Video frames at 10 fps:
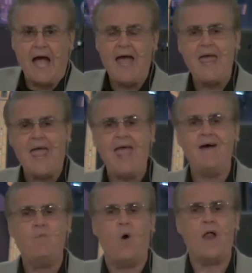I
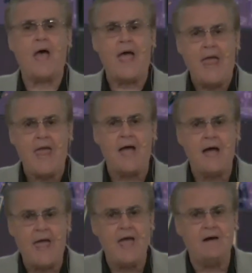have what
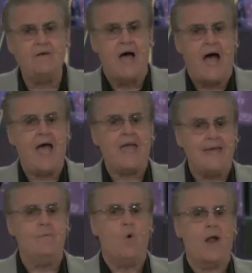I have. I
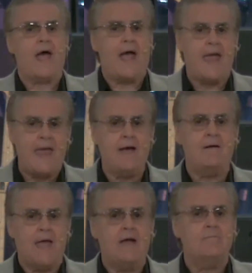am what I
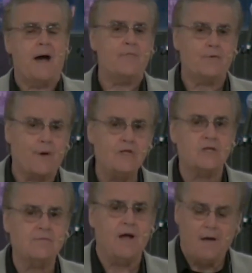have, am by the
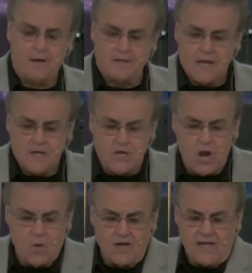grace of God. You
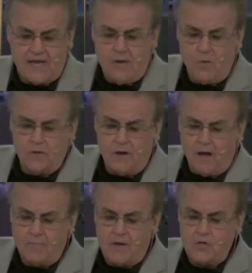know, He will
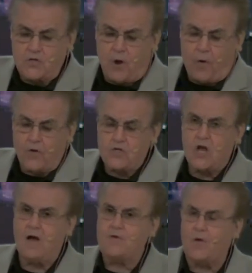not be in charge
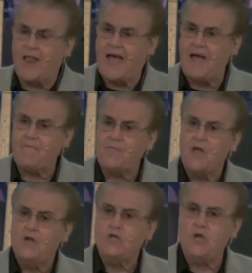of your life.
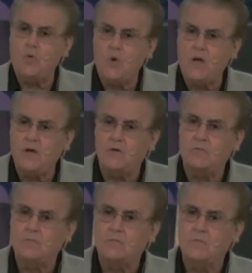You
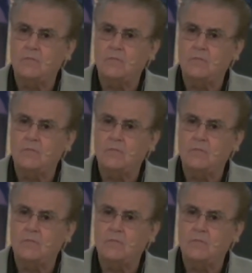will.